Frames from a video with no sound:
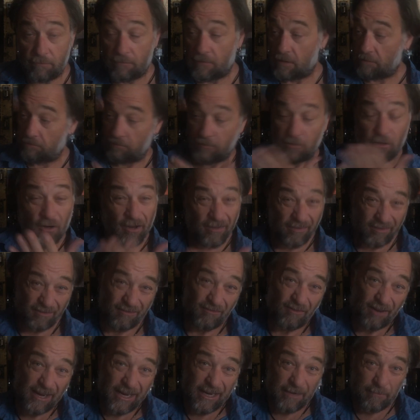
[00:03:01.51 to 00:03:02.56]
a nice
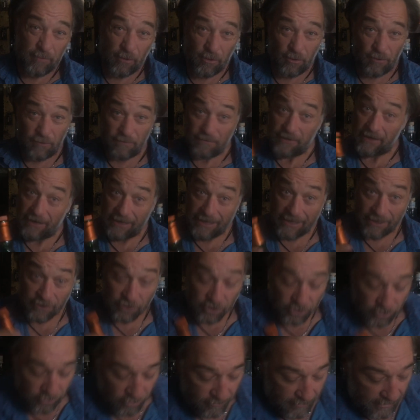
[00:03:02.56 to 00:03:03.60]
green bottle, fairly
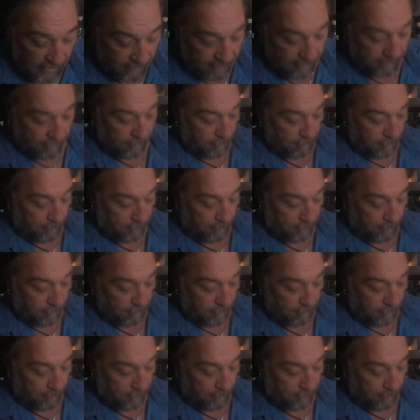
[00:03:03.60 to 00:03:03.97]
unassuming.